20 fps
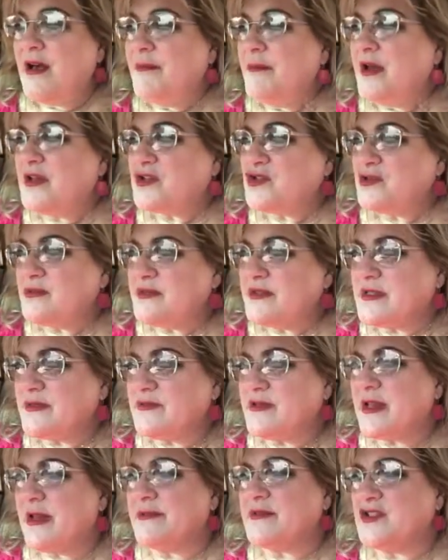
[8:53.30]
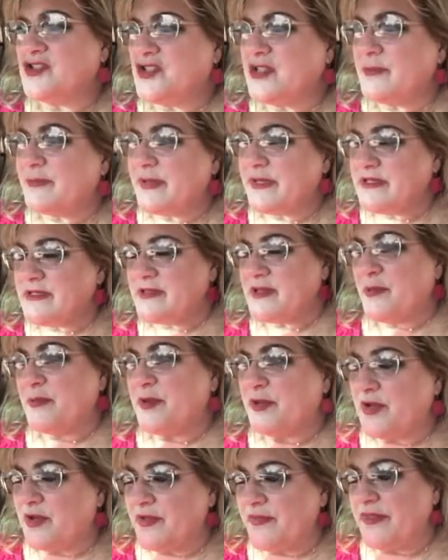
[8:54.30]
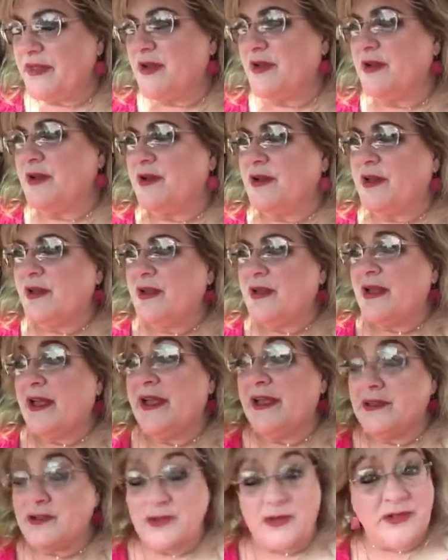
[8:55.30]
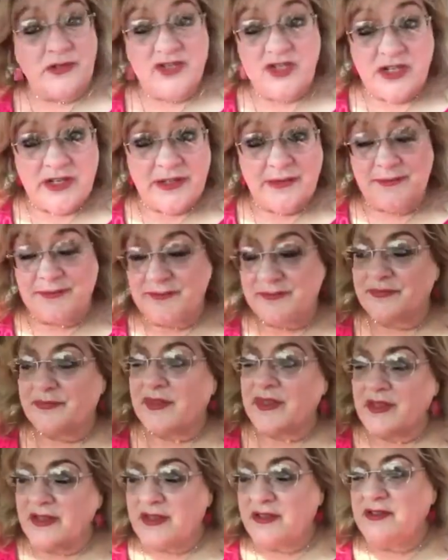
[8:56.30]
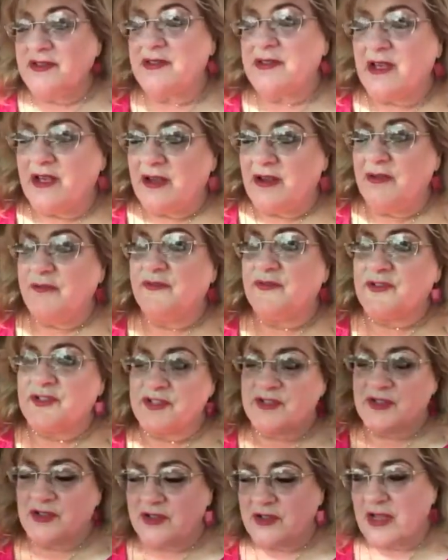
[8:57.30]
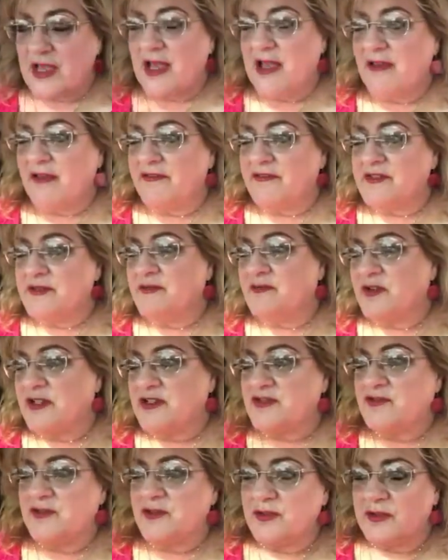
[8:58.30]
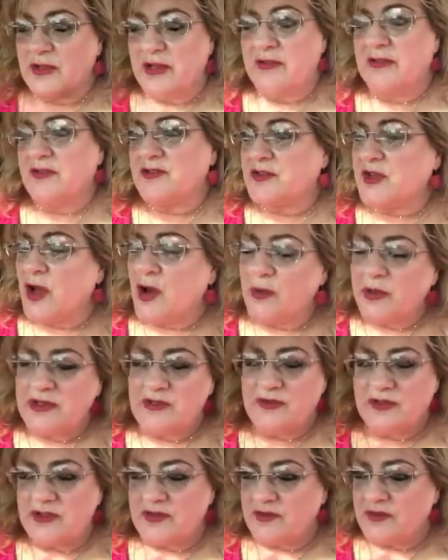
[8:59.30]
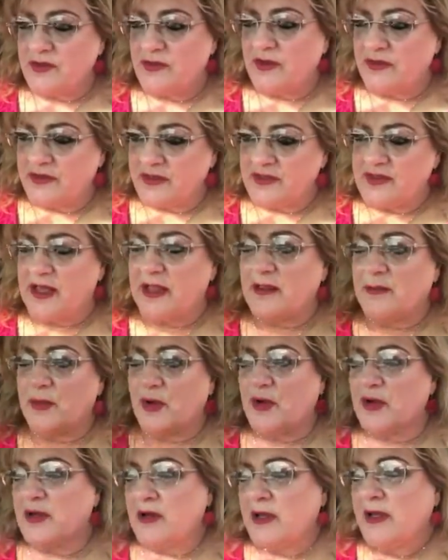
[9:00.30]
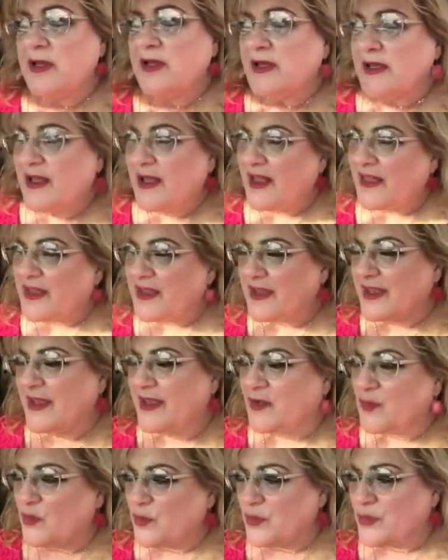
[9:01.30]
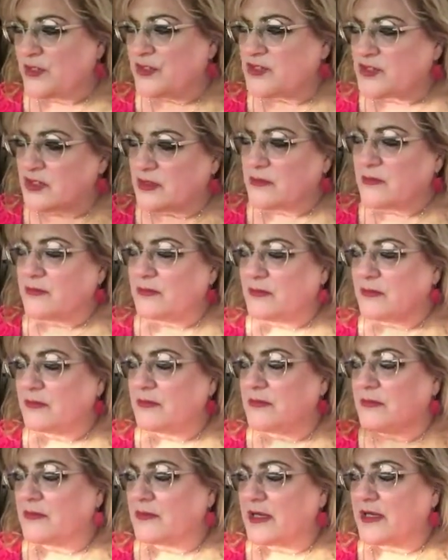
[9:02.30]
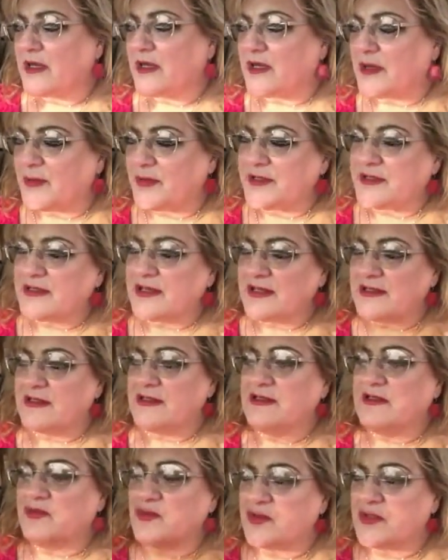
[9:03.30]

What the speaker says: Mushrooms sometimes, and chickpeas I'll put on there, and grilled chicken. And for dessert, I have some fresh fruit, and there's always fresh fruit on the salad bar. I think I had orange, like a couple of slices of